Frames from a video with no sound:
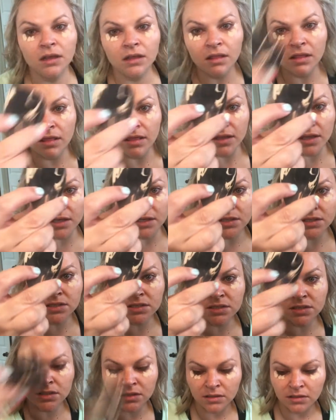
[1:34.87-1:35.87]

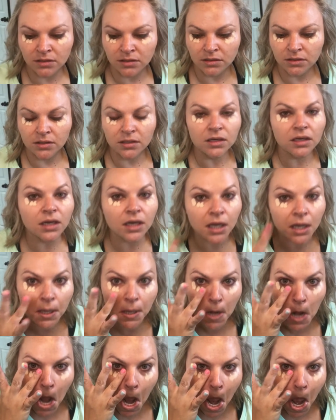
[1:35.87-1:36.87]
this,
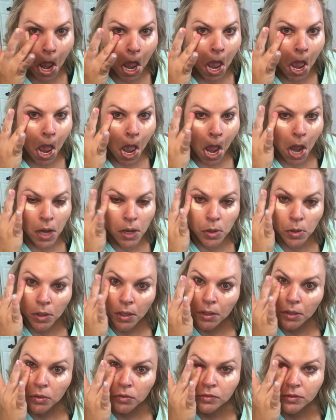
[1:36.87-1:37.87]
and you
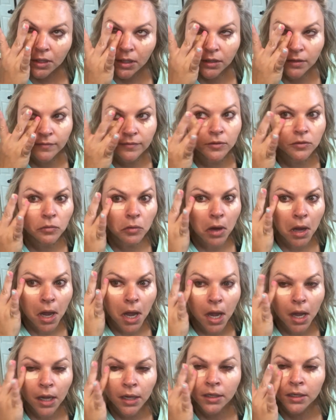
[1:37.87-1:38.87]
can use that if you want.
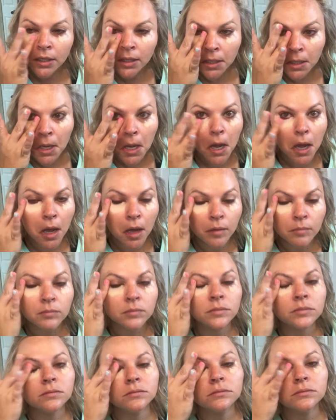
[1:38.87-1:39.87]
I
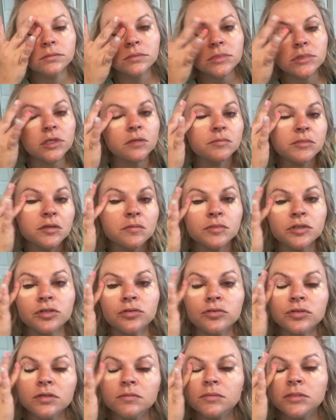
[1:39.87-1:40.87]
sometimes do,
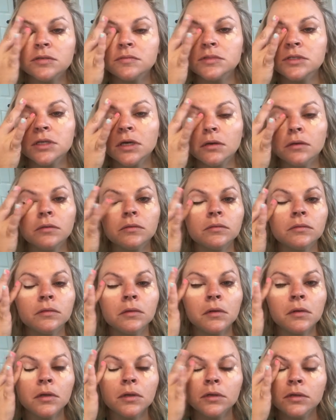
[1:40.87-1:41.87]
sometimes don't.
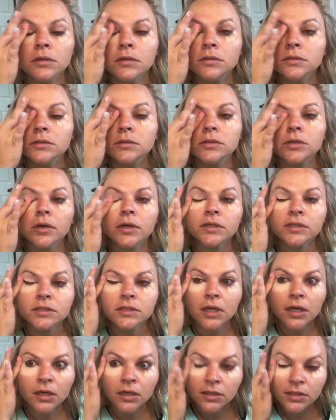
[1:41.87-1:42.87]
So I just
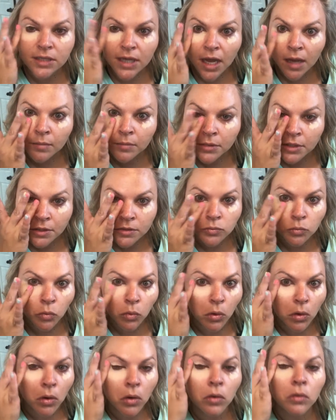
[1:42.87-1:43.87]
kind of dab this.
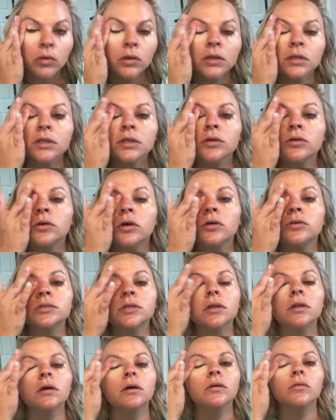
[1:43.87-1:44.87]
Whoa, a little goes a
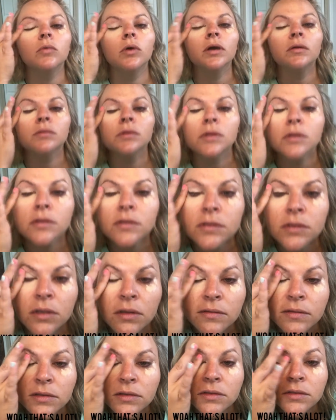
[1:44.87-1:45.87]
long way with this
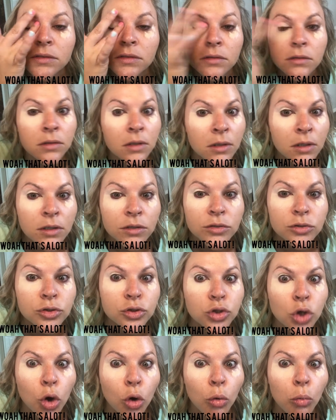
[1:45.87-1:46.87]
stuff because
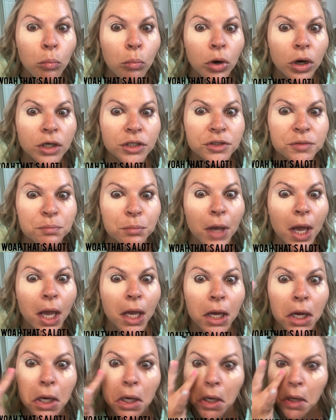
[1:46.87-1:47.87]
so much
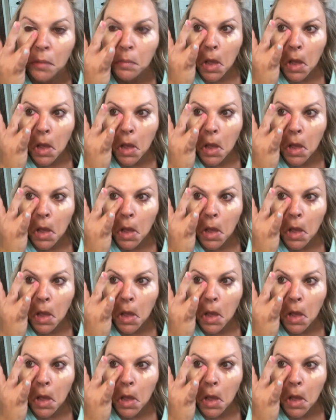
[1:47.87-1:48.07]
makeup.